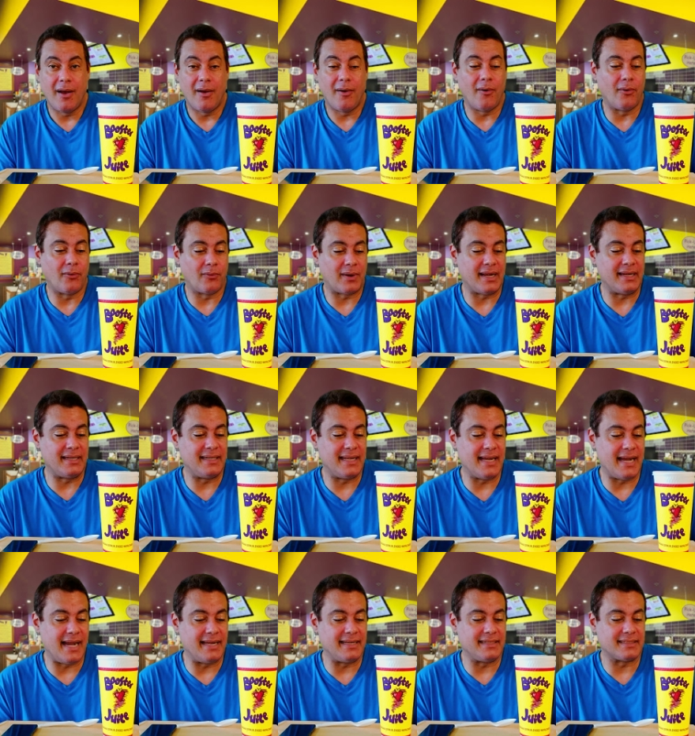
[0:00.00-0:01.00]
All right,
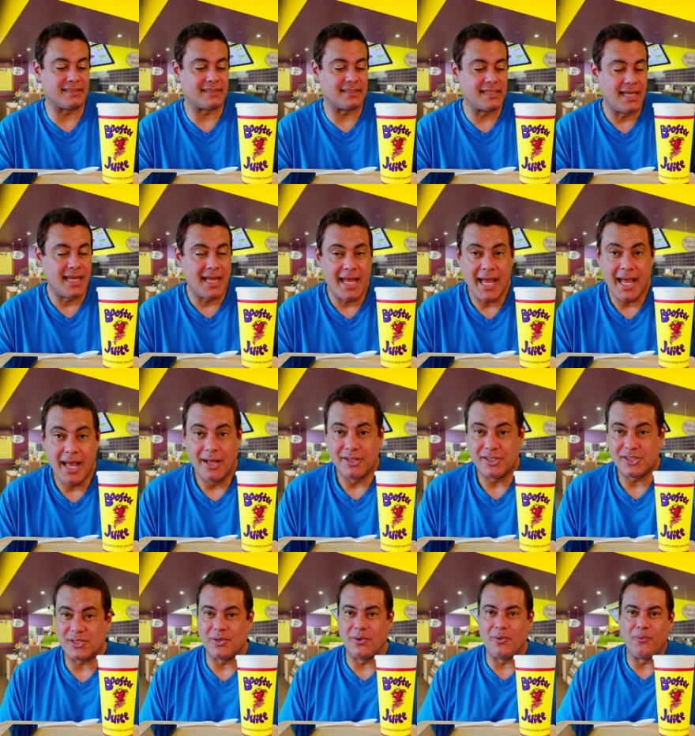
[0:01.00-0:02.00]
guys.
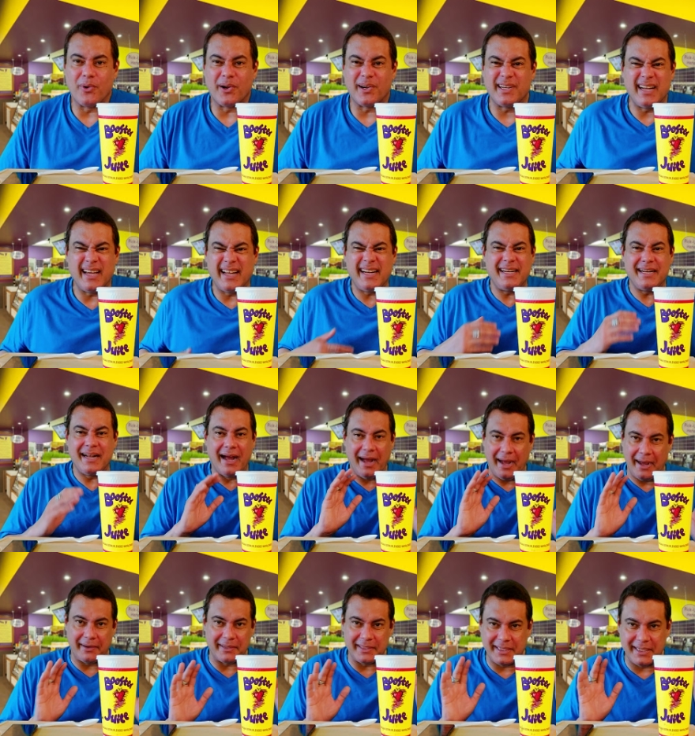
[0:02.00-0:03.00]
So we're getting
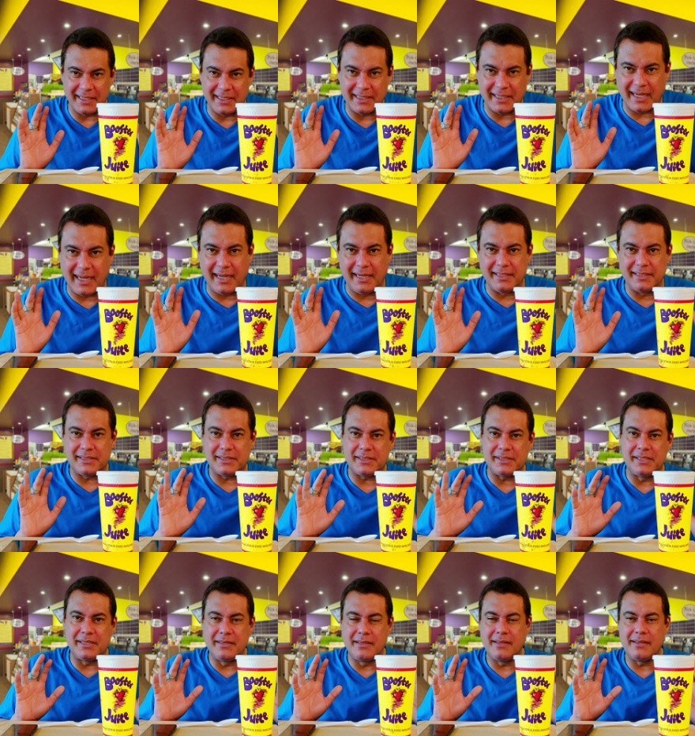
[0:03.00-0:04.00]
hot again,
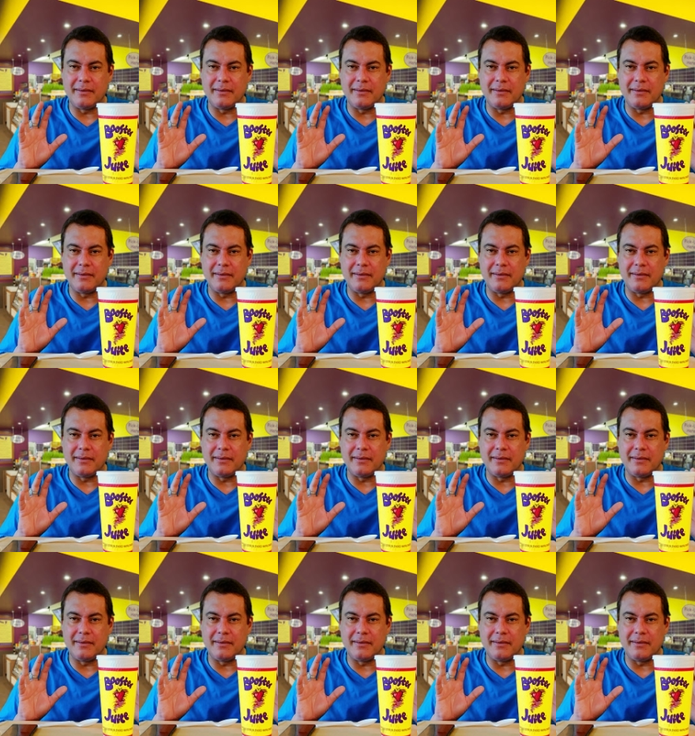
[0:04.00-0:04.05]
guys.